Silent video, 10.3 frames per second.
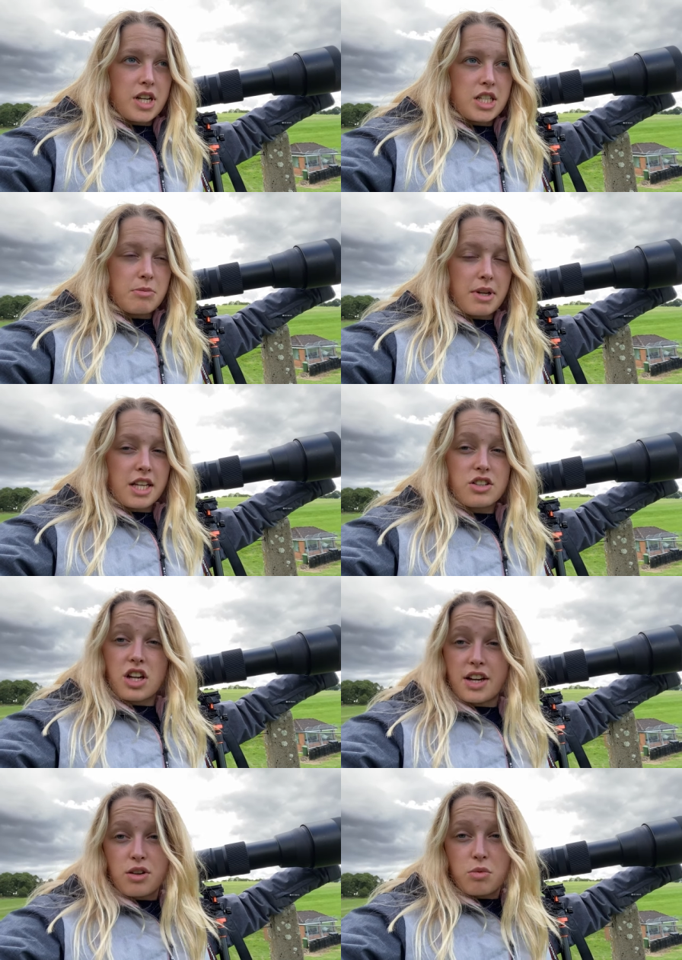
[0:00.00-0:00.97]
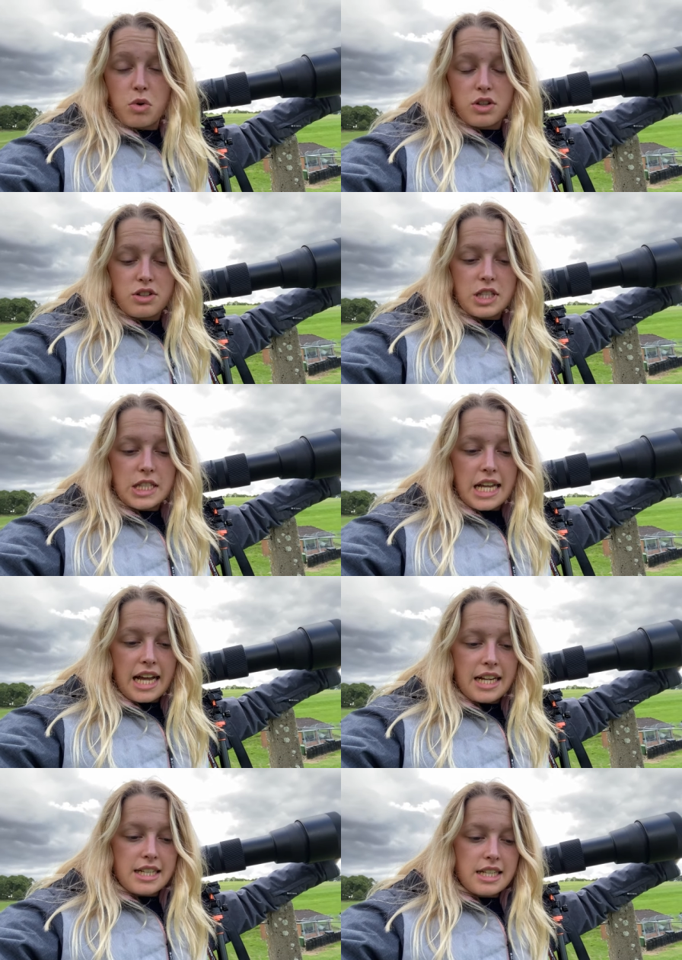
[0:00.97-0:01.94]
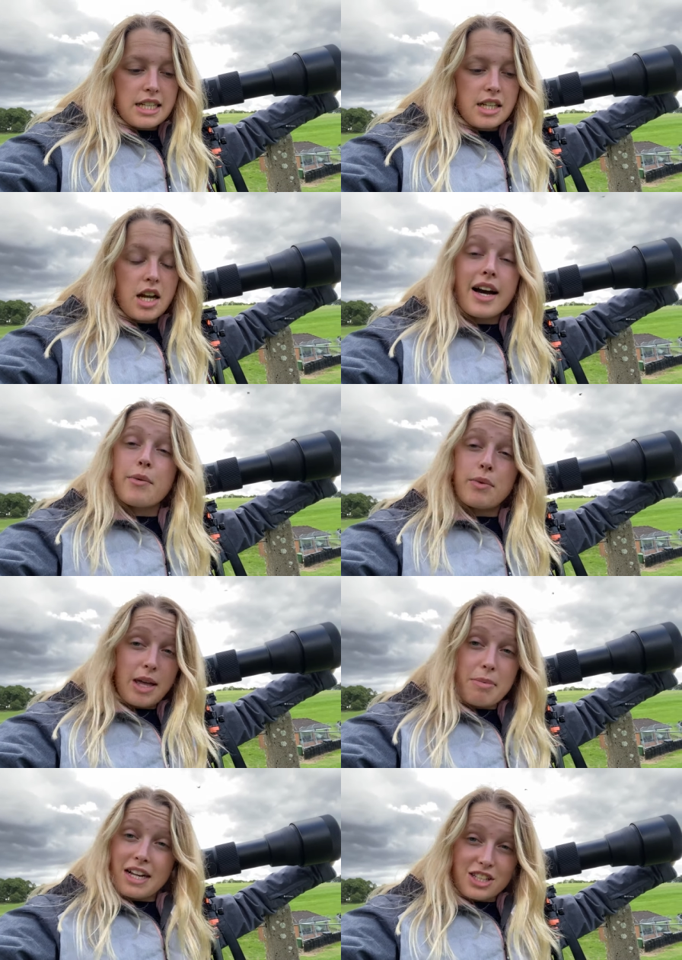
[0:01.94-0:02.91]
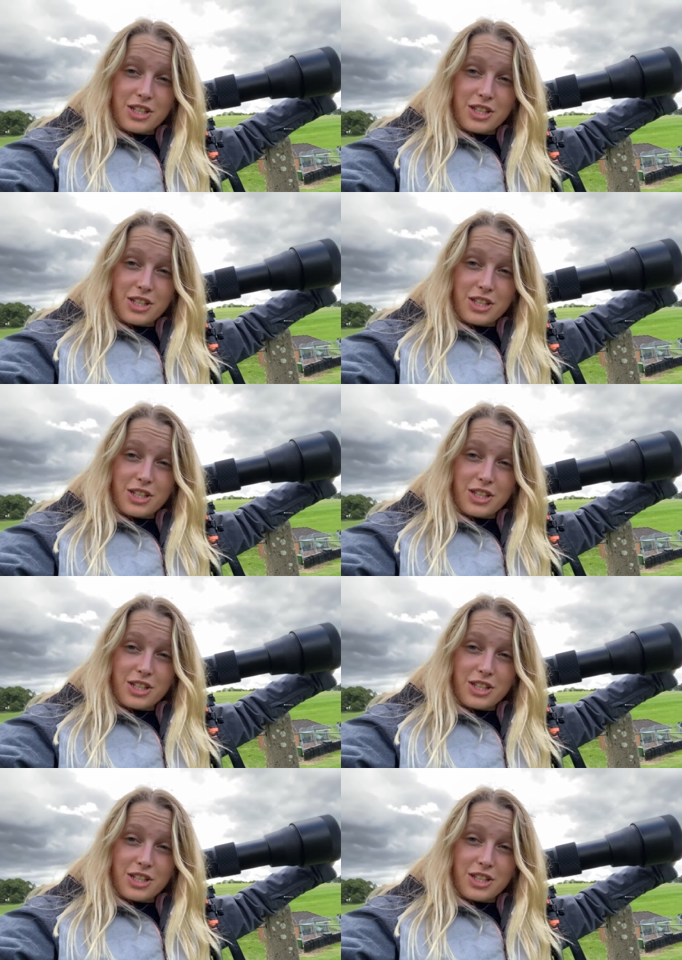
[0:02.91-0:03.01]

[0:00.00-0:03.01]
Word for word: some like side on ones and I'll get back to